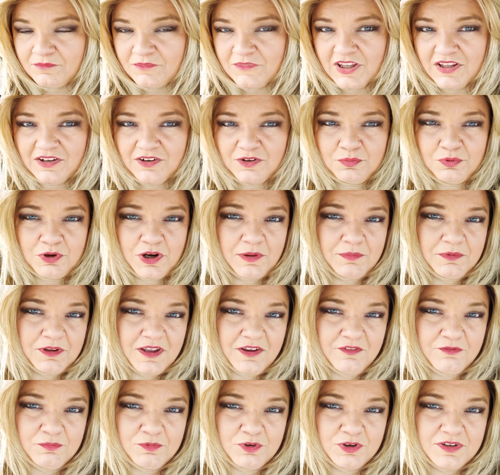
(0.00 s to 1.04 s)
then I'll probably
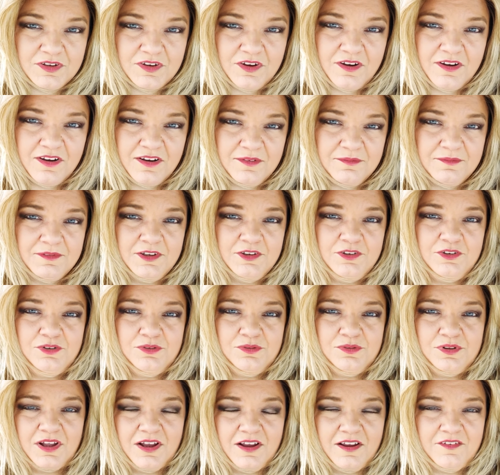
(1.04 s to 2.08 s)
have more time to
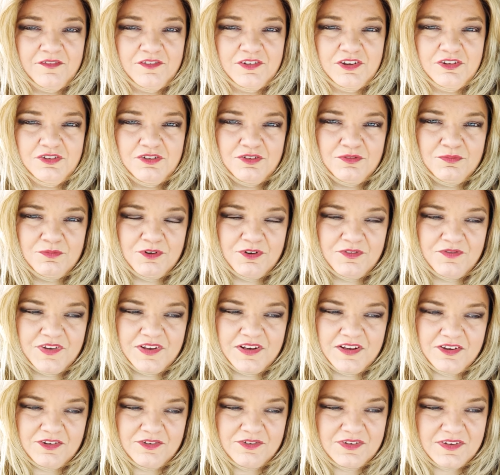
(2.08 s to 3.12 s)
do lives and do more
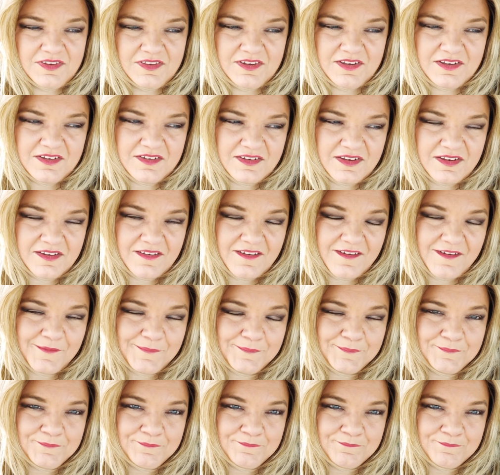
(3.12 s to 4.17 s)
videos and things like that.
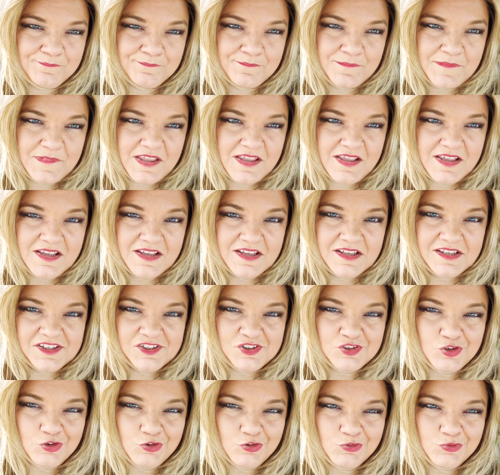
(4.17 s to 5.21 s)

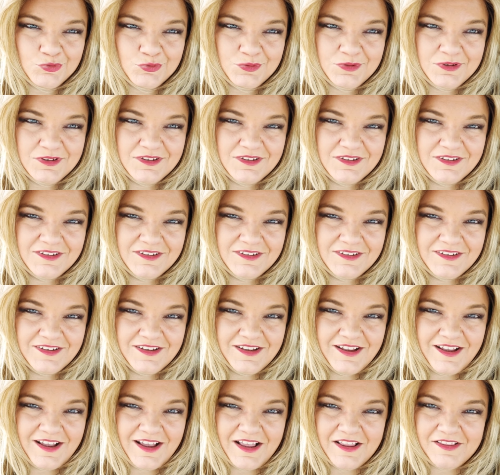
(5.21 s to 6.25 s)
So
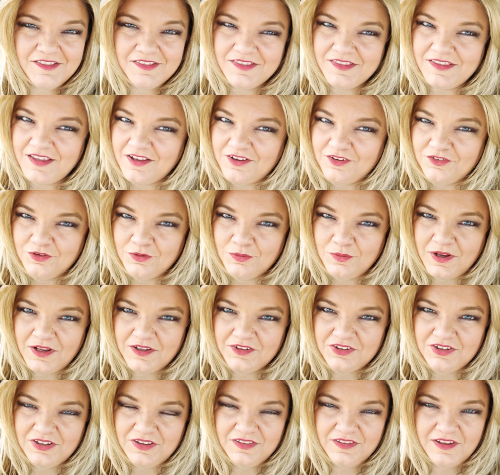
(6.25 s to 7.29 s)
thanks for
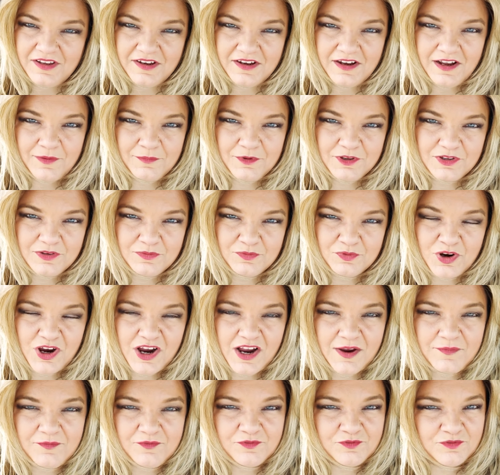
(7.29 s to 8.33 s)
watching. Like, comment,
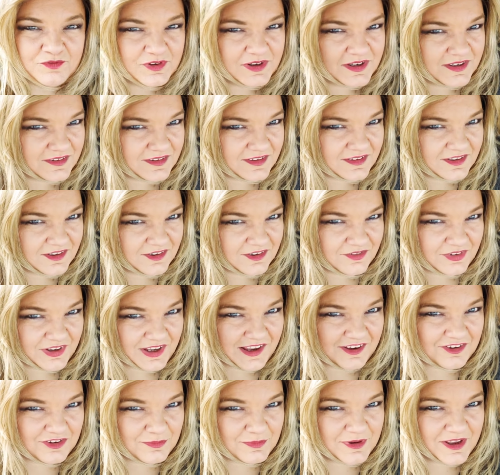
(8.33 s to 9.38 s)
subscribe, ring the
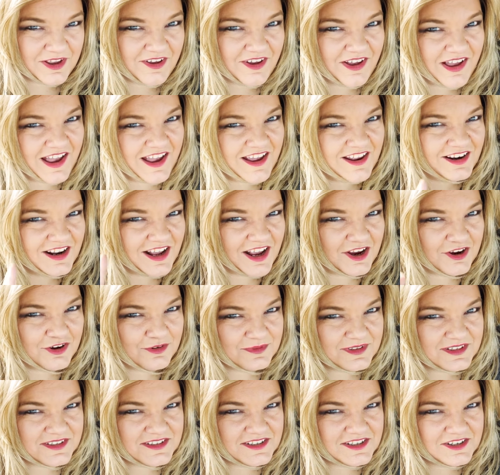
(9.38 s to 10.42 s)
notification bell, and I hope
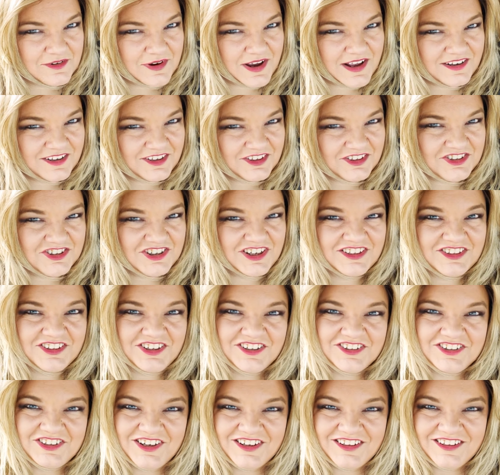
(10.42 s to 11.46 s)
to see you out here. Truck,
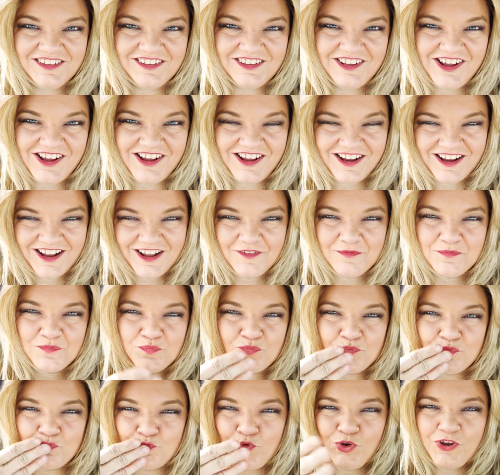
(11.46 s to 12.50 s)
truck, truck along.
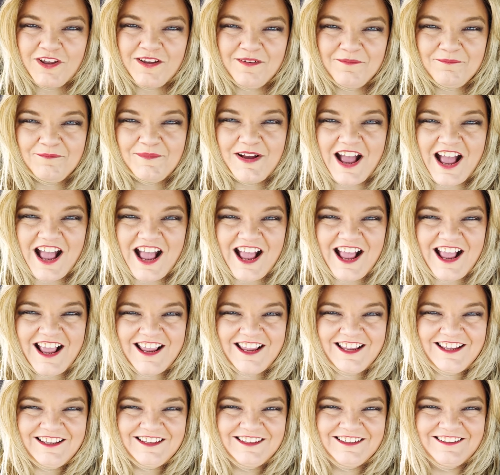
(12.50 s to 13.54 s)

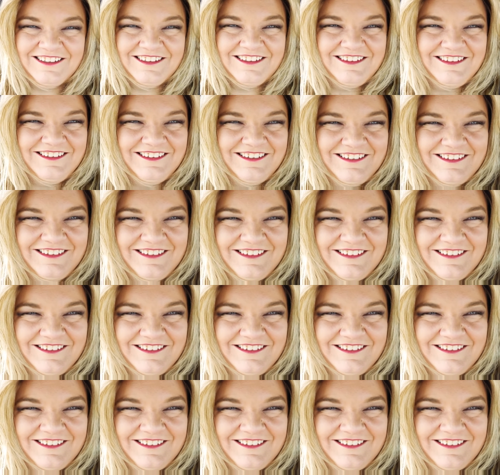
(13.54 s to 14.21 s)
Bye.